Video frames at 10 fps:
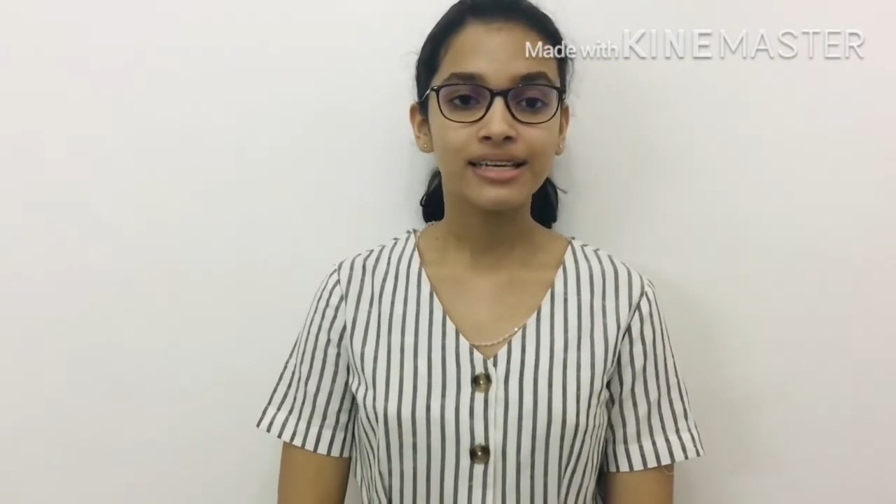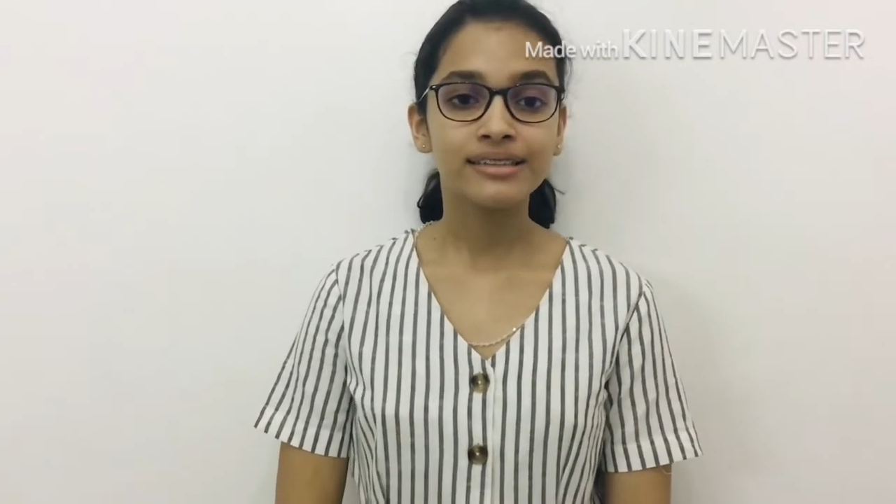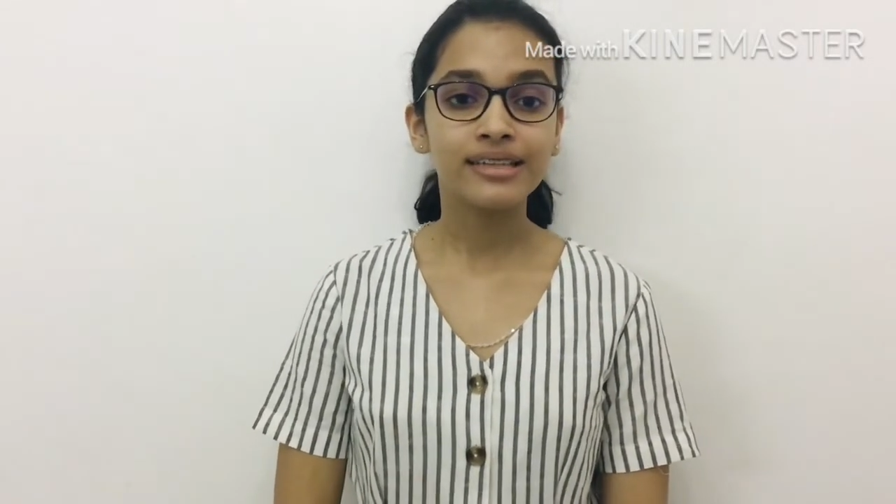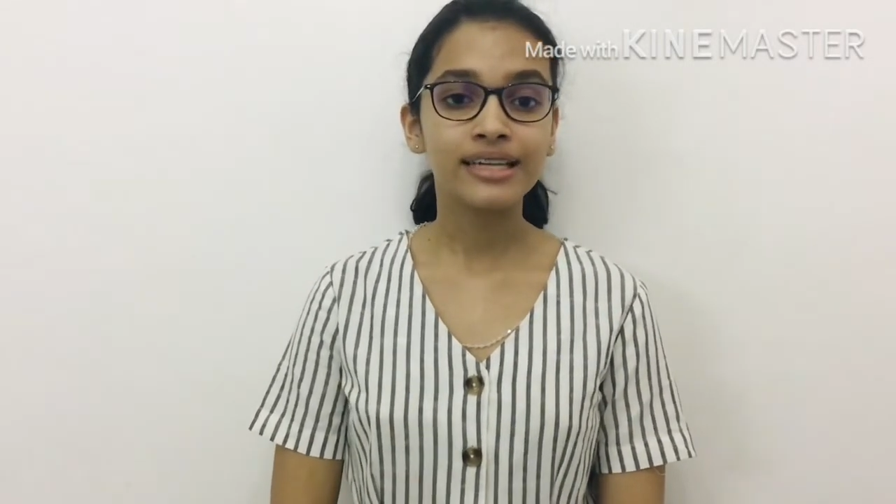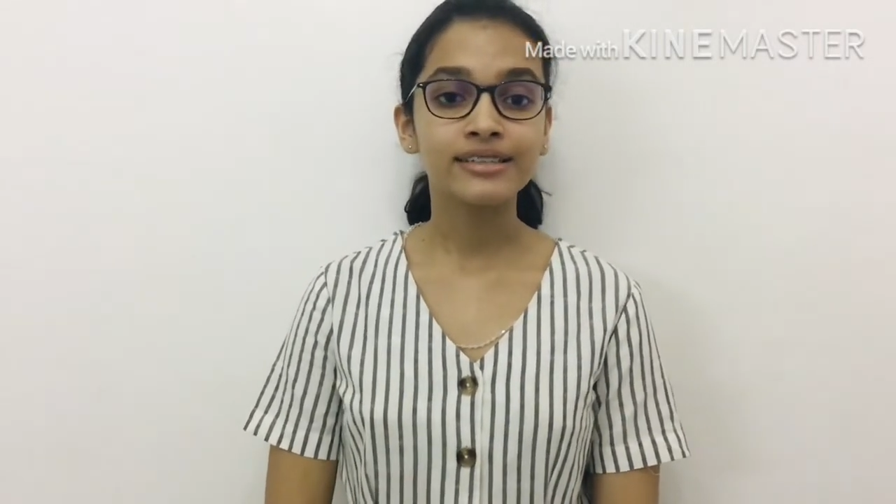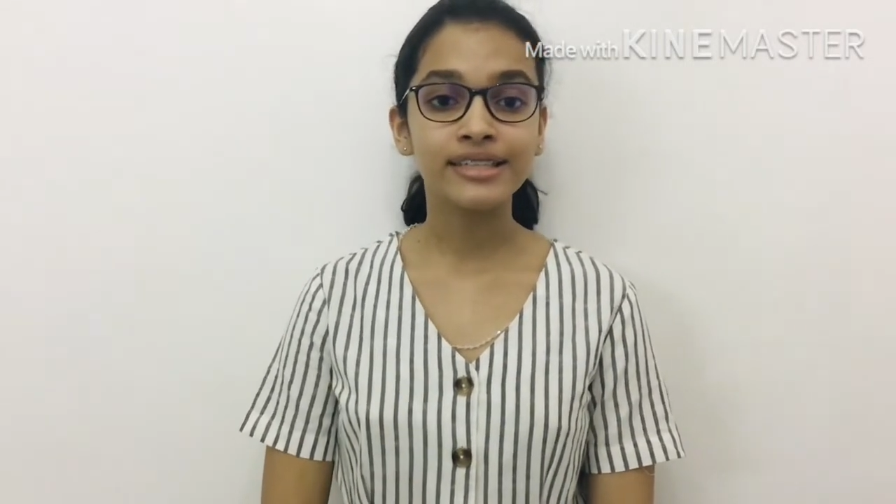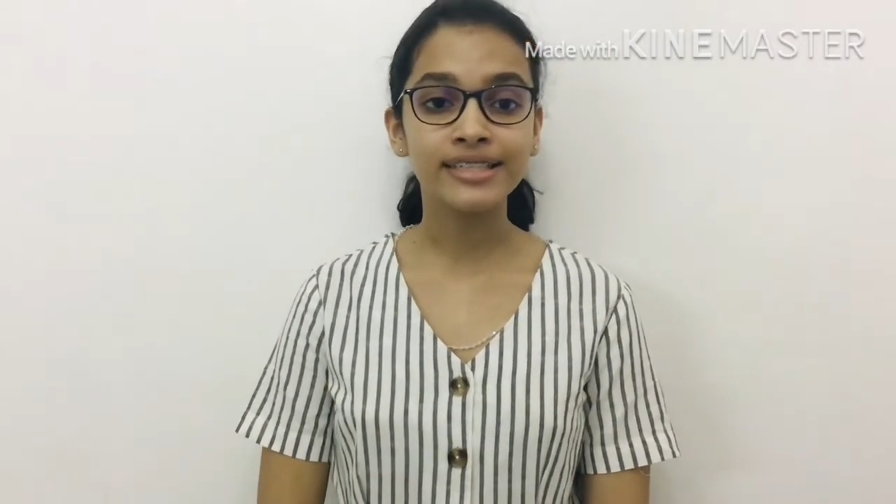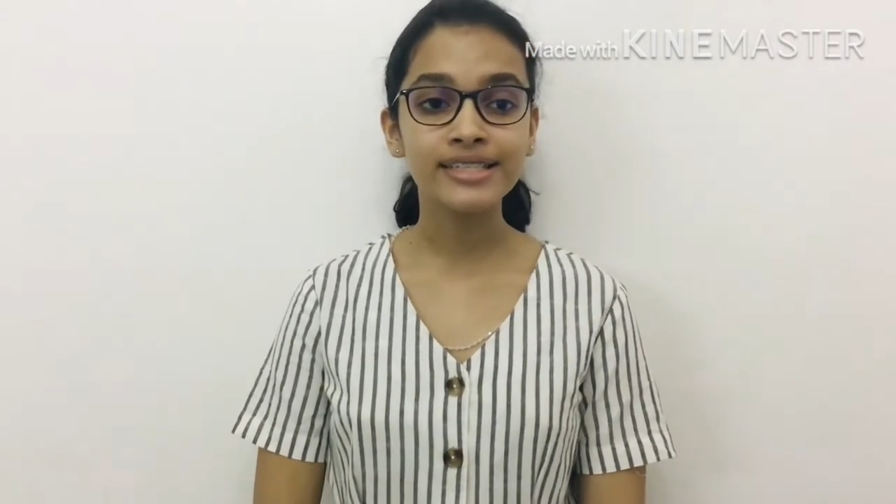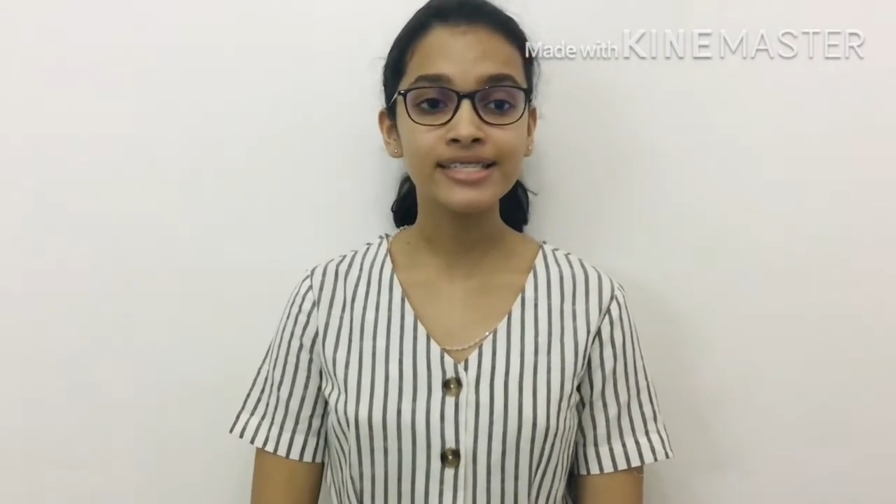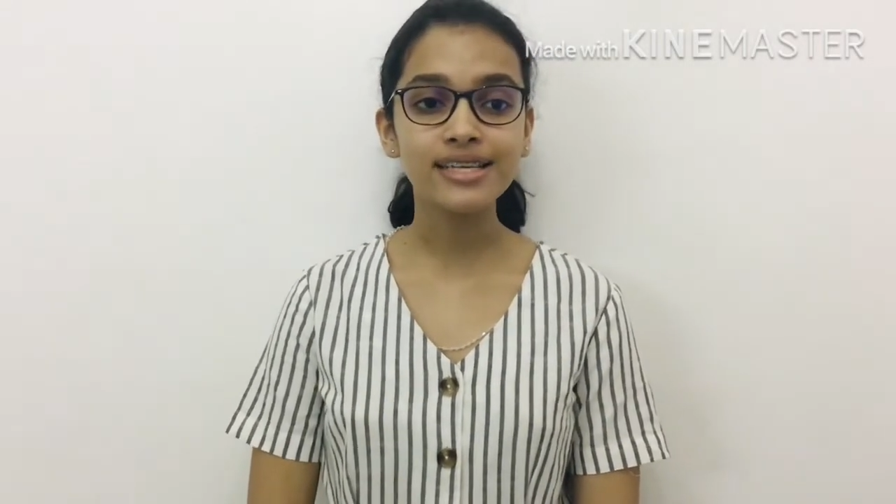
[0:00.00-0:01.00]
that
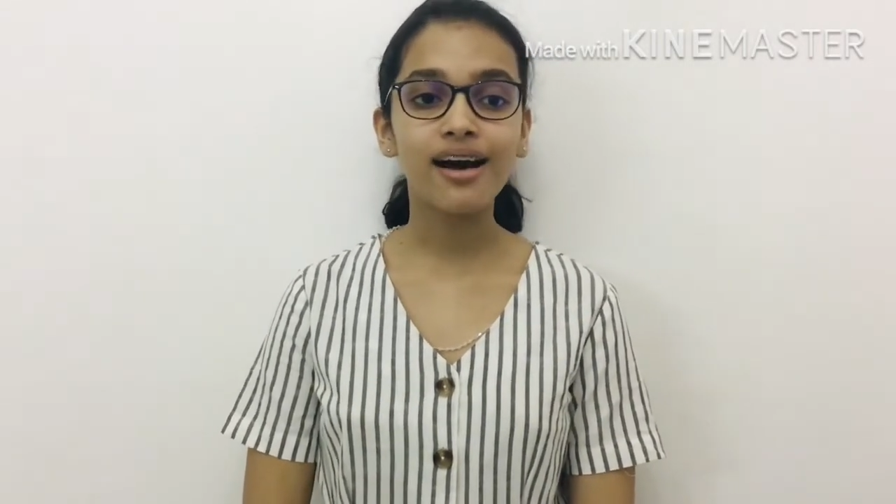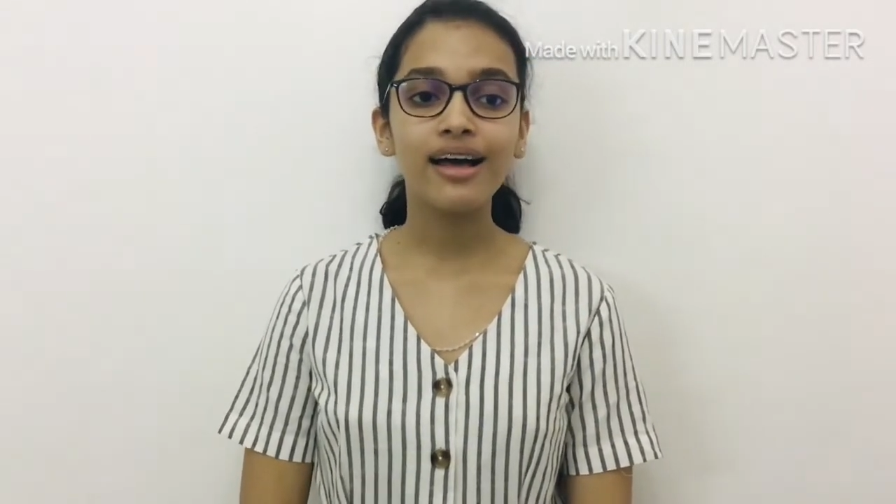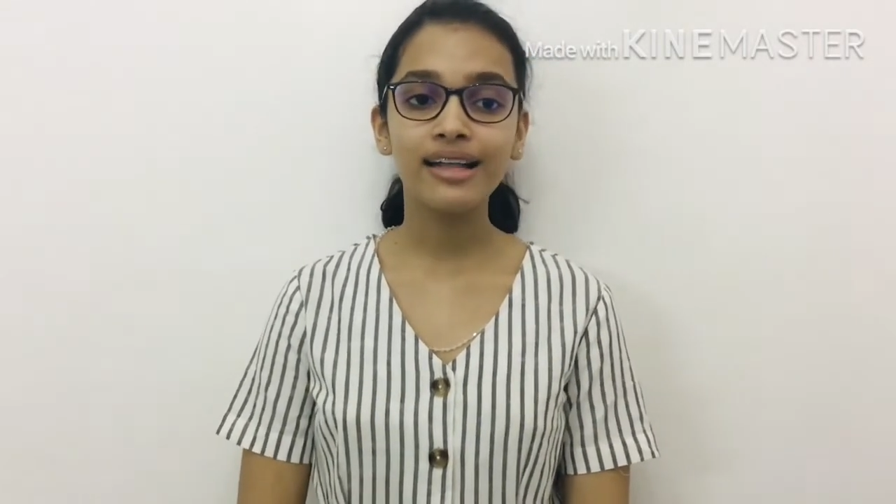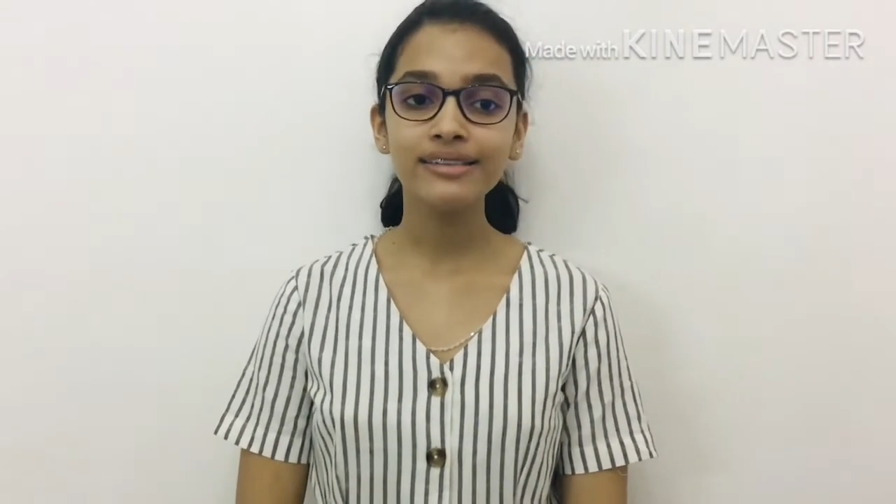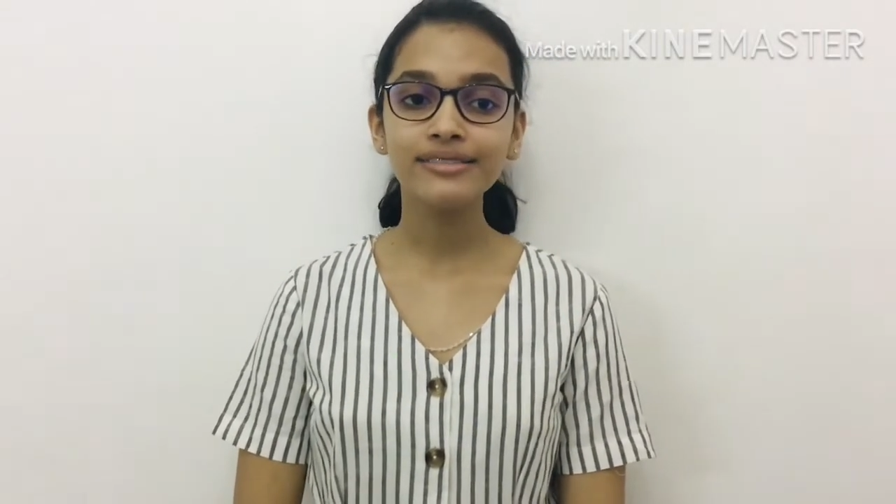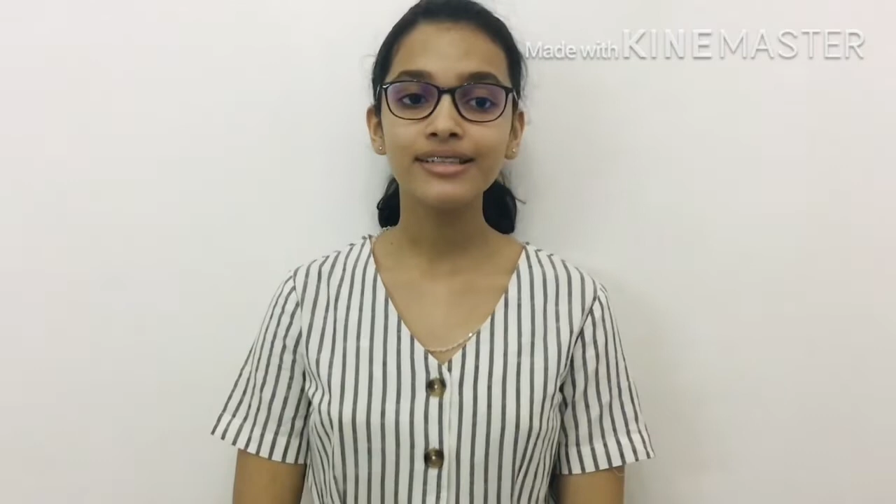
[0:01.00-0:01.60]
threatens our health,